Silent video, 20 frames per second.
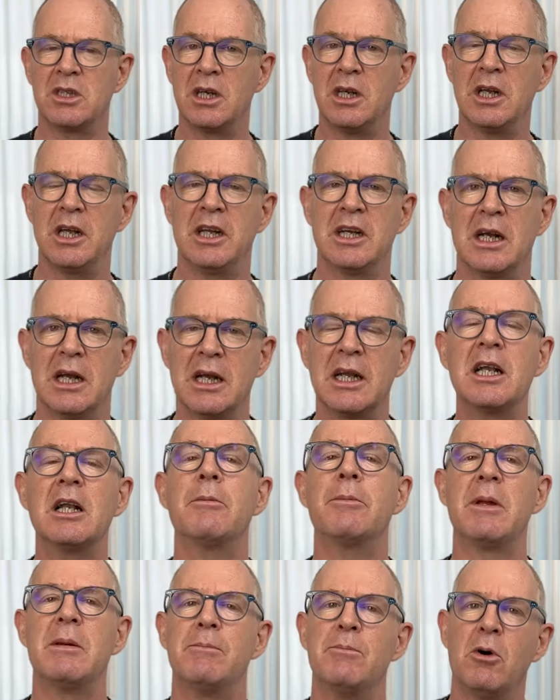to learn a little
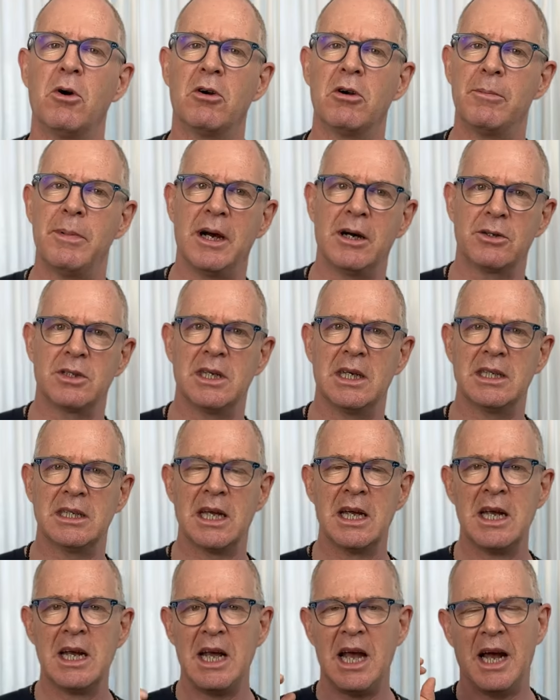bit more about it.
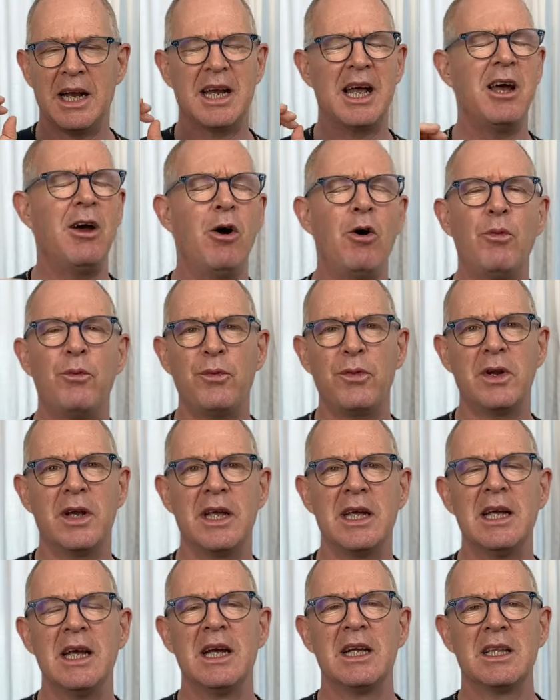And I
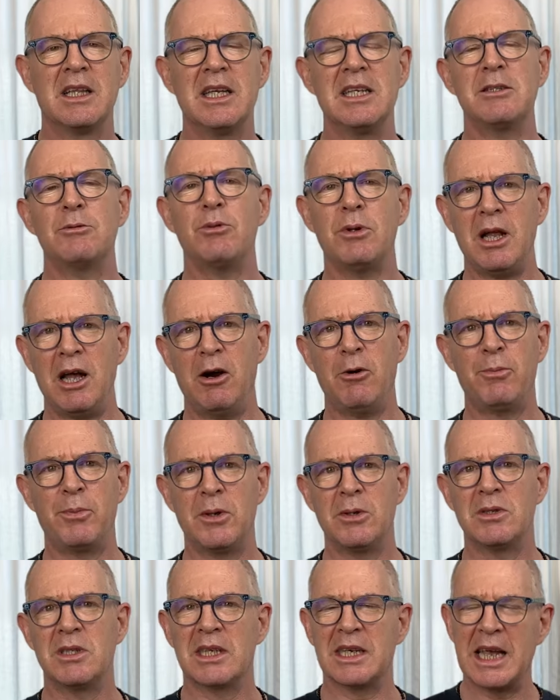hopefully this will help
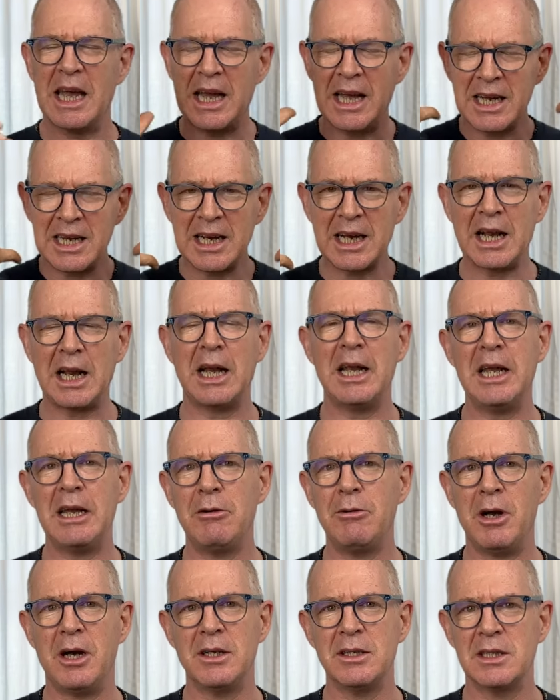you to get a
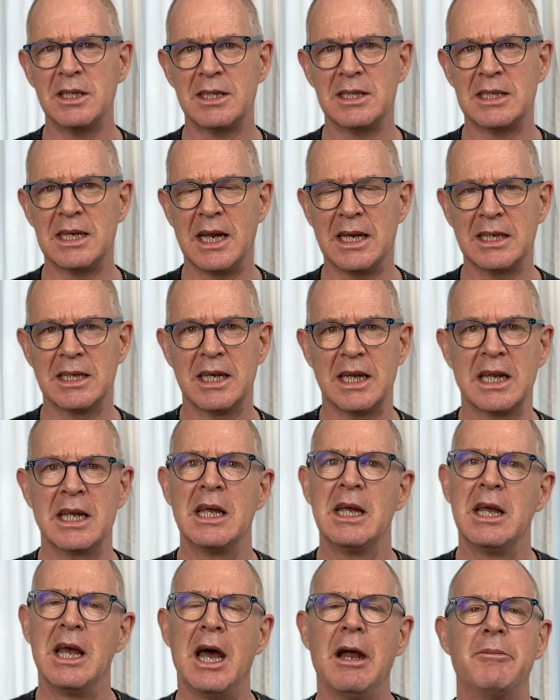clearer understanding
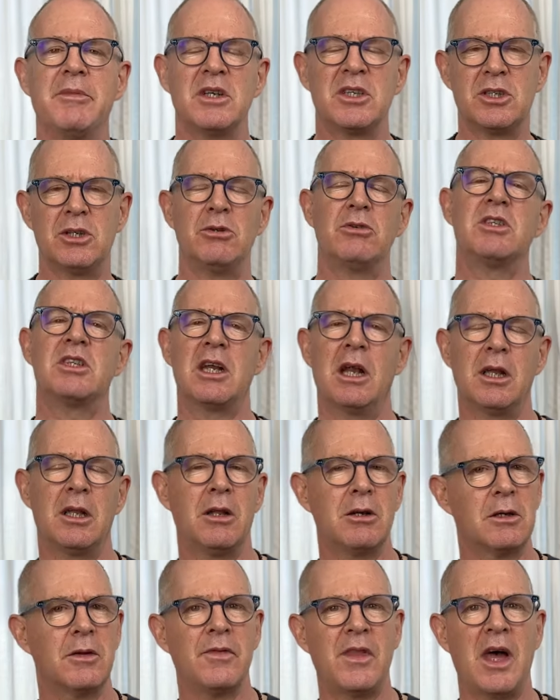and reduce a
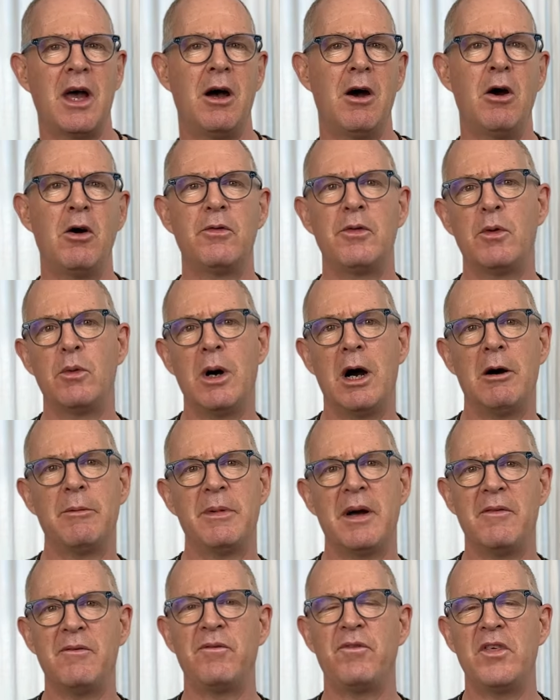lot of that overwhelm
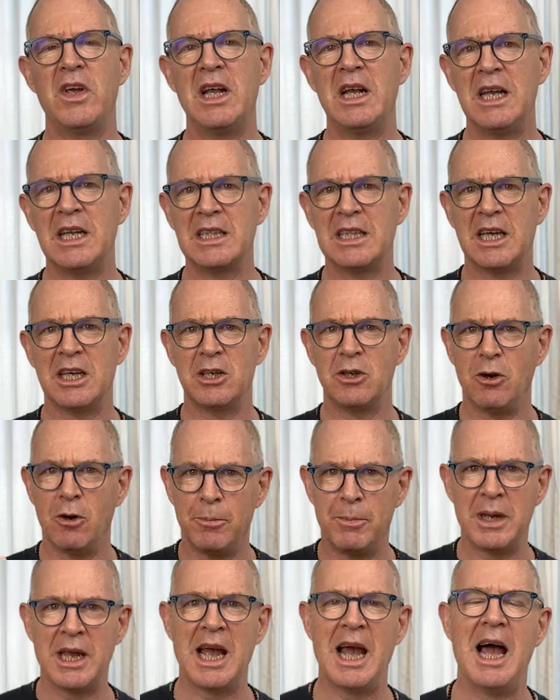and feeling that you're
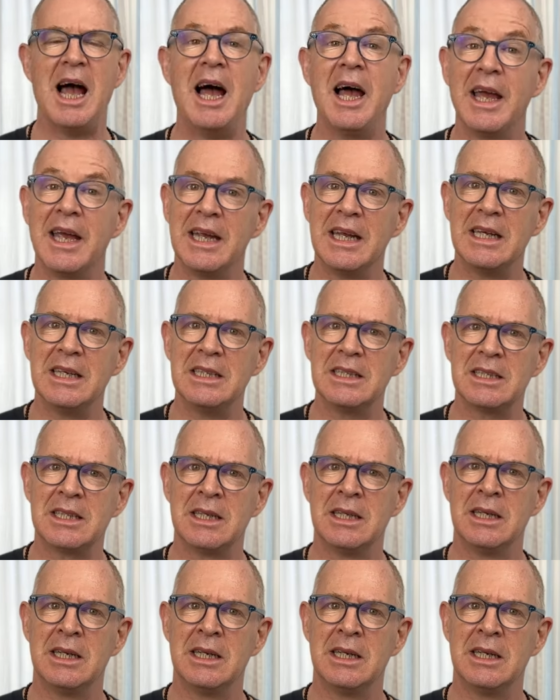behind